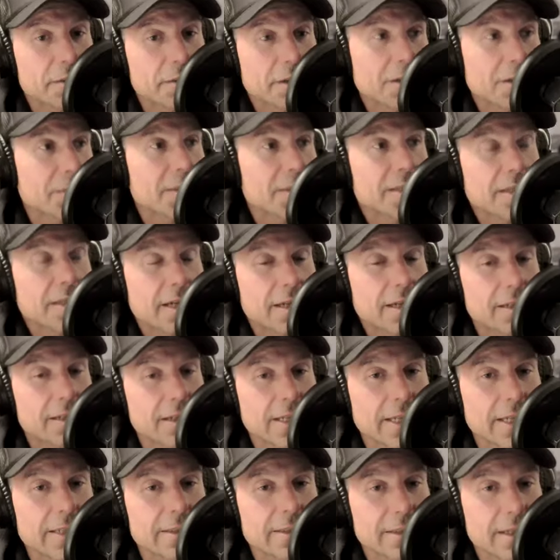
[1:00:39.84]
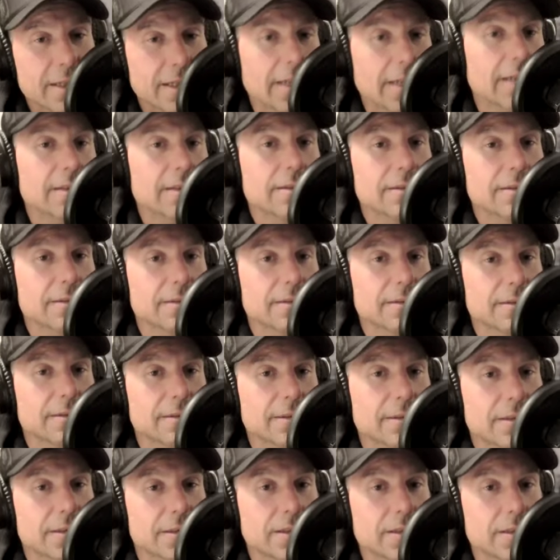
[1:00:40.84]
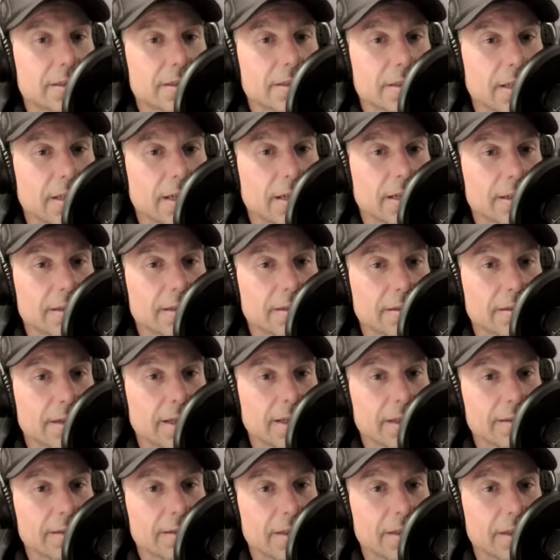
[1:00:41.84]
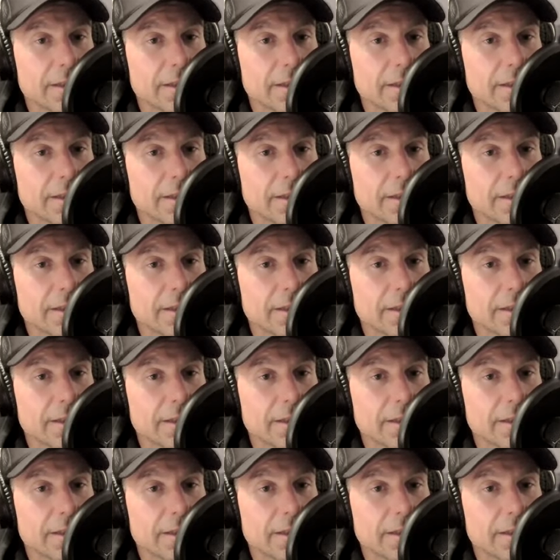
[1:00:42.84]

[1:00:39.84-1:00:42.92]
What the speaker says: You're going to be tired the next day. Yes. It's going to suck, right?